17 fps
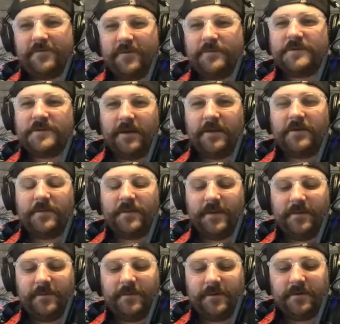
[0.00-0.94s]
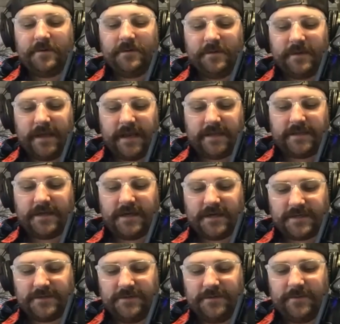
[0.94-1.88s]
some other people that I
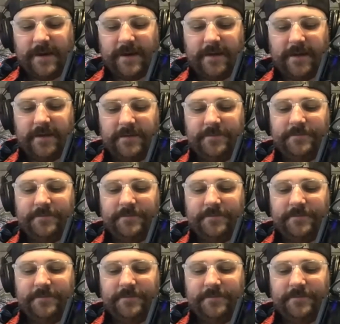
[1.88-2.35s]
talked to about it.